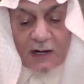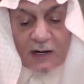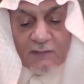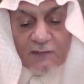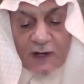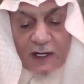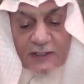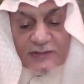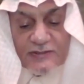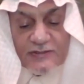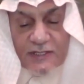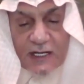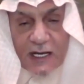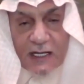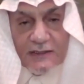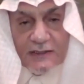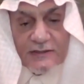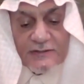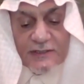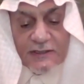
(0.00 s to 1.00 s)
in
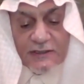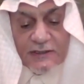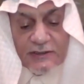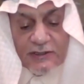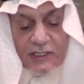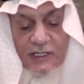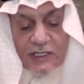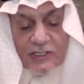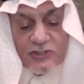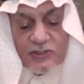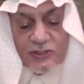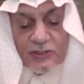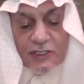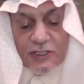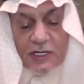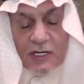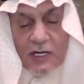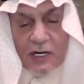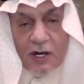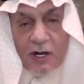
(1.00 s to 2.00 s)
Afghanistan is an indication
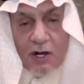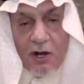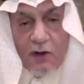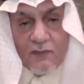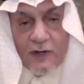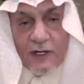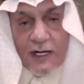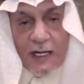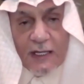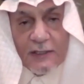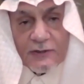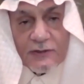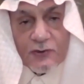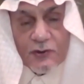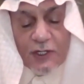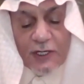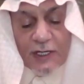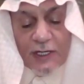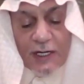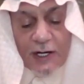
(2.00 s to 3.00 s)
of an end to
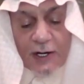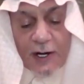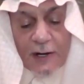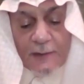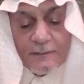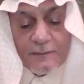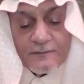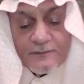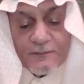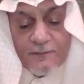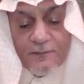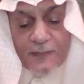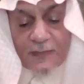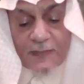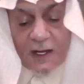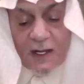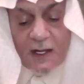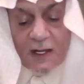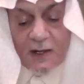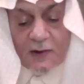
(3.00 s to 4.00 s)
an era,
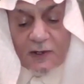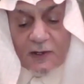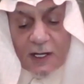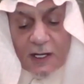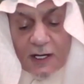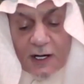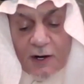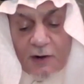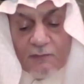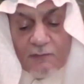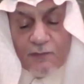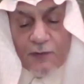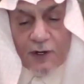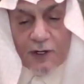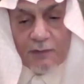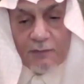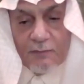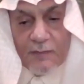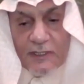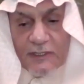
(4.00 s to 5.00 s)
the era of
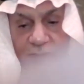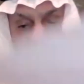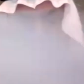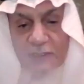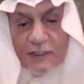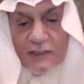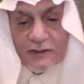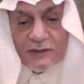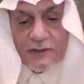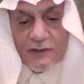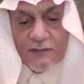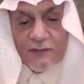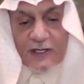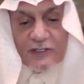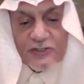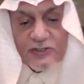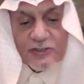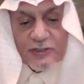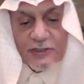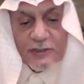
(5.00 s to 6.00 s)
foreign military
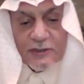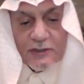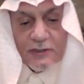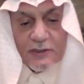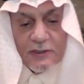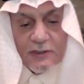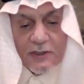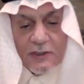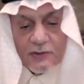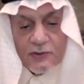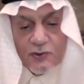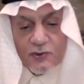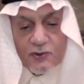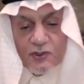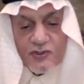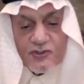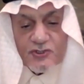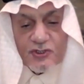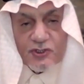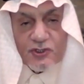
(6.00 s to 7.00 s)
intervention to
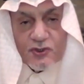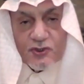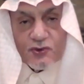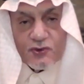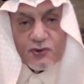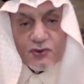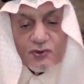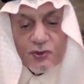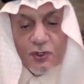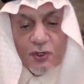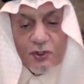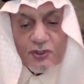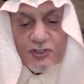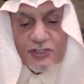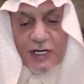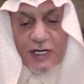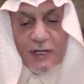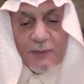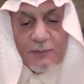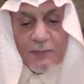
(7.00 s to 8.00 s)
constitute or
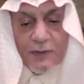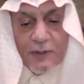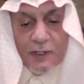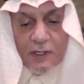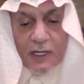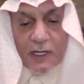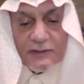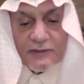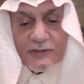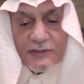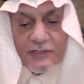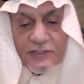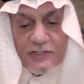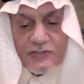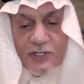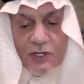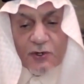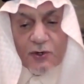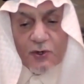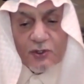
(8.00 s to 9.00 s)
shape
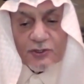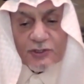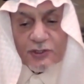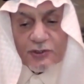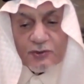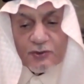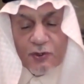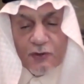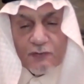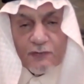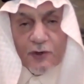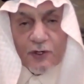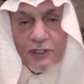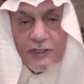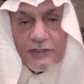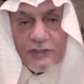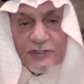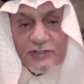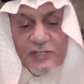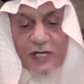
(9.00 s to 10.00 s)
countries according to a
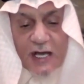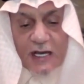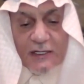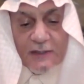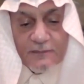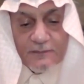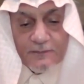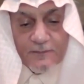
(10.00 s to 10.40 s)
foreign design,